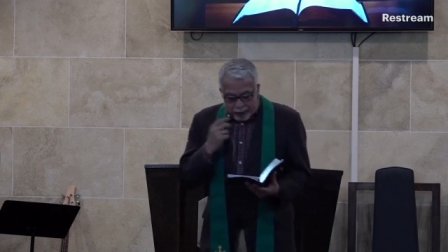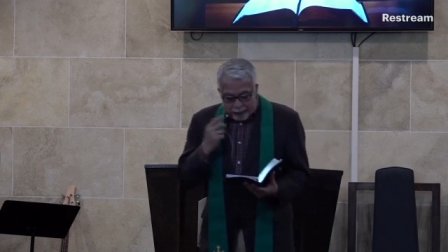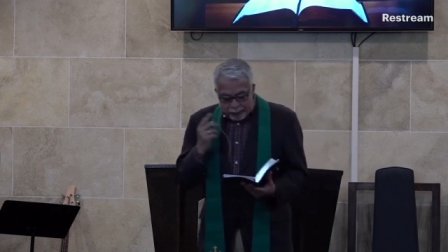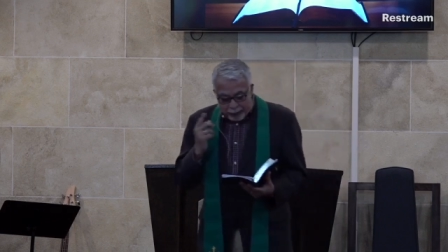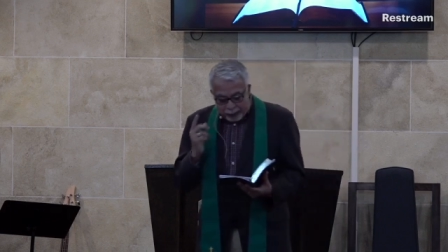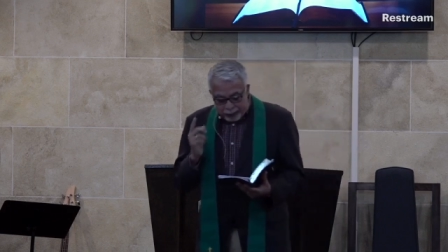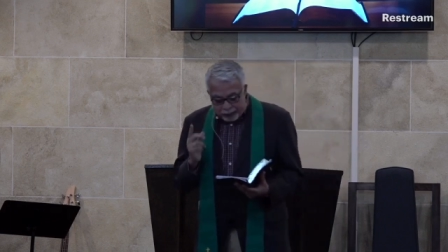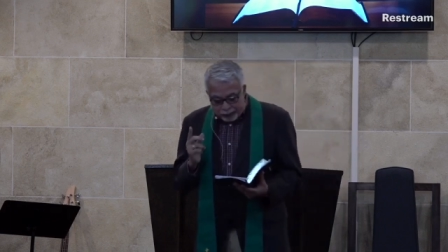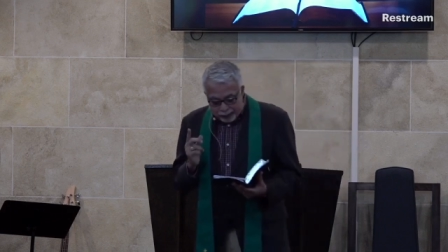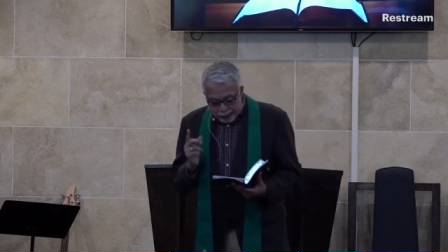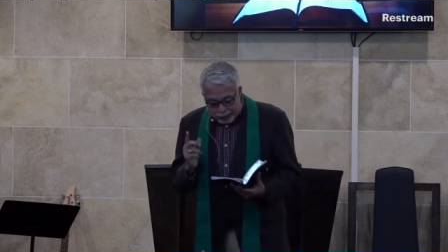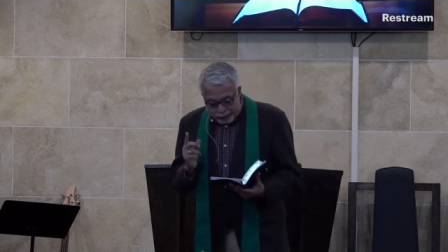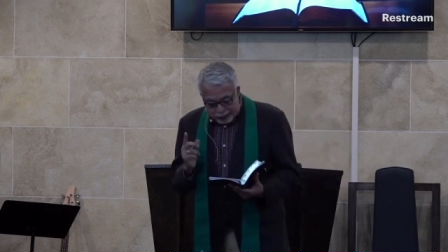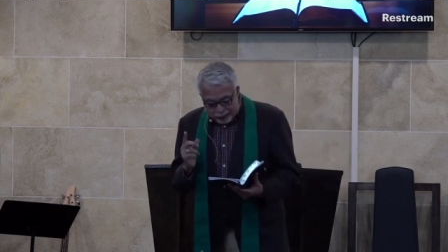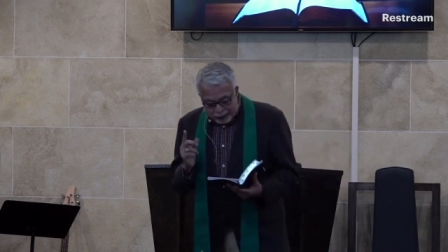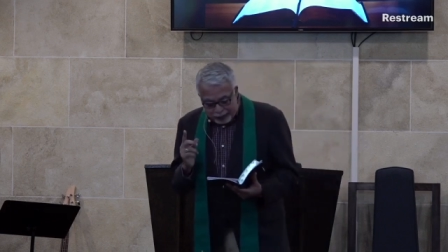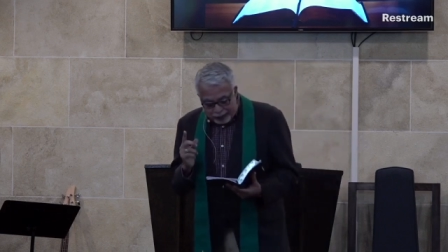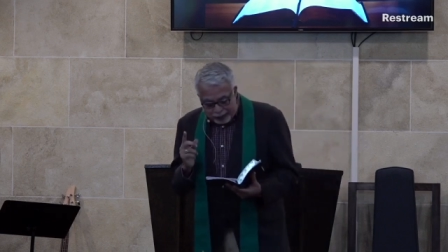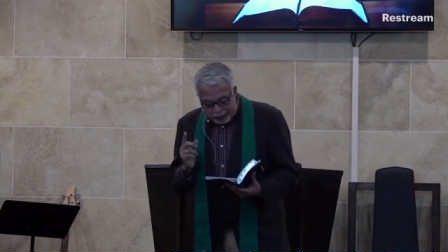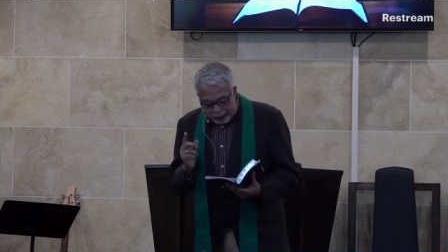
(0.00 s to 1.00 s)
But
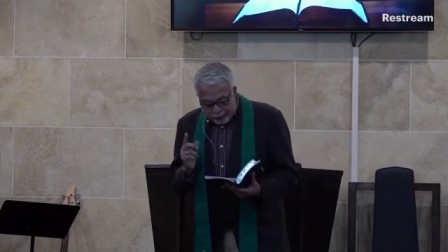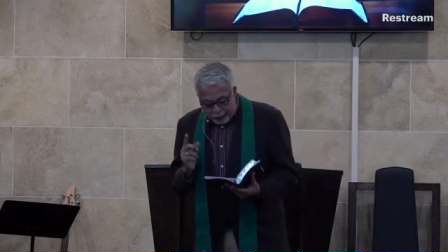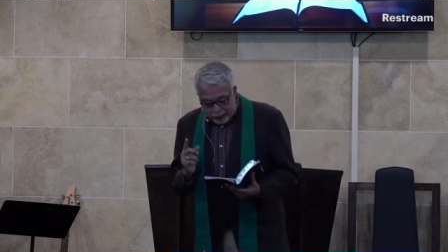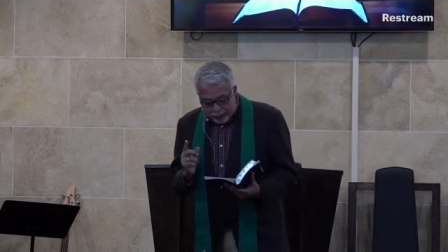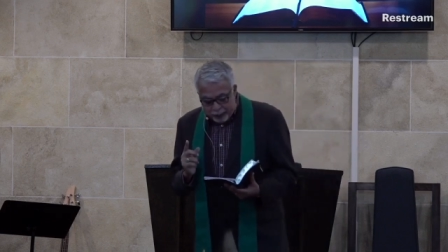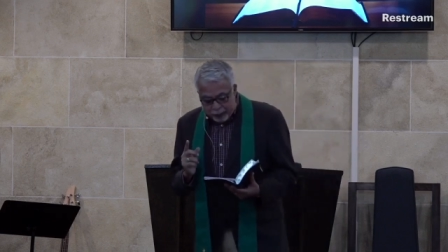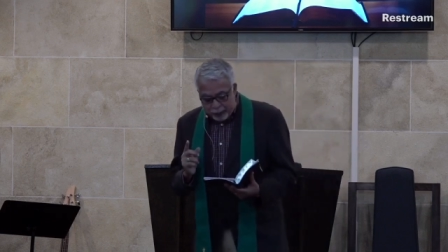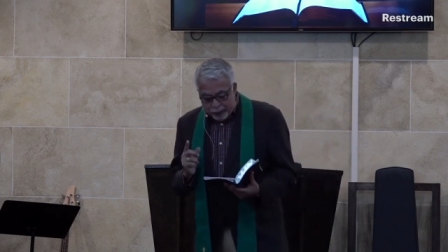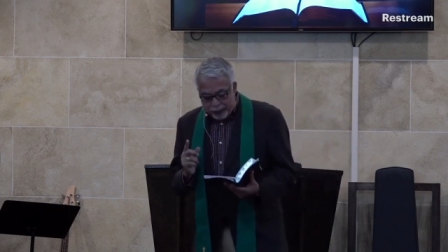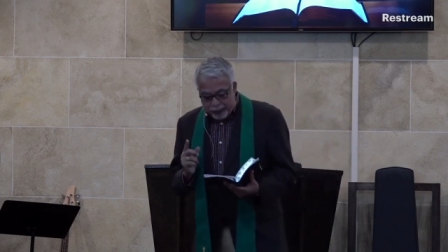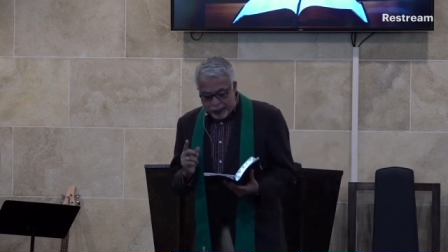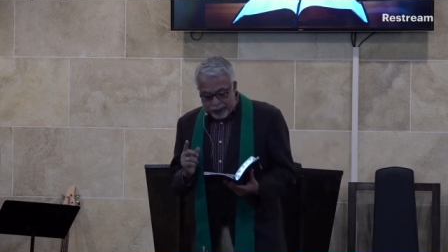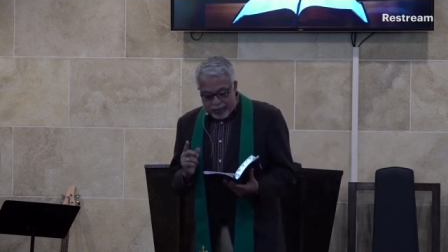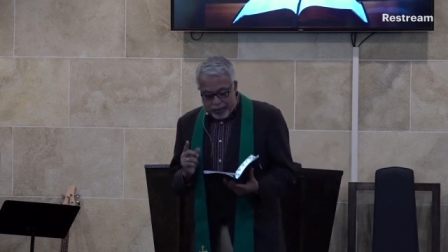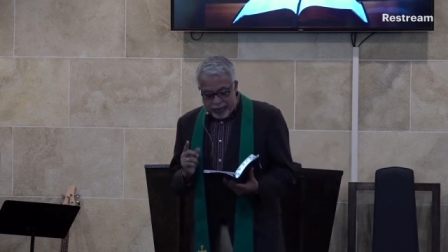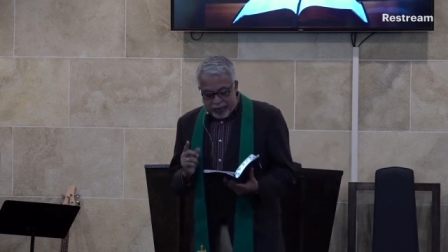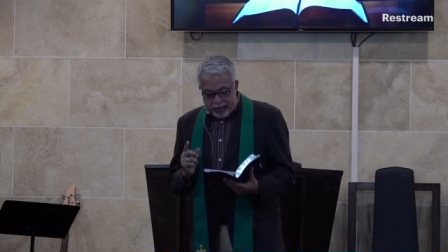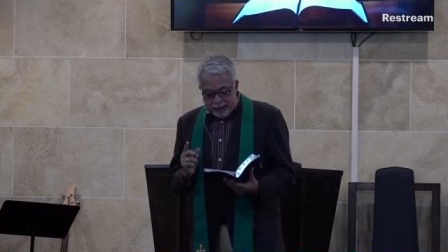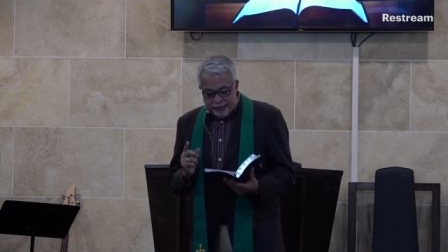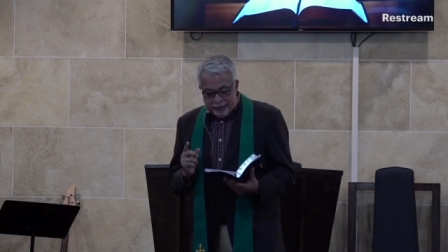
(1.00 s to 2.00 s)
it's even more than
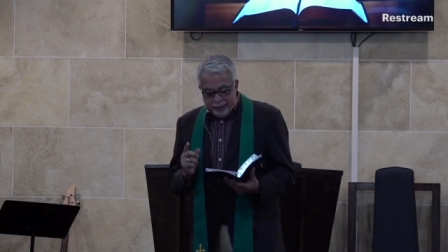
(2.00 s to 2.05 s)
that.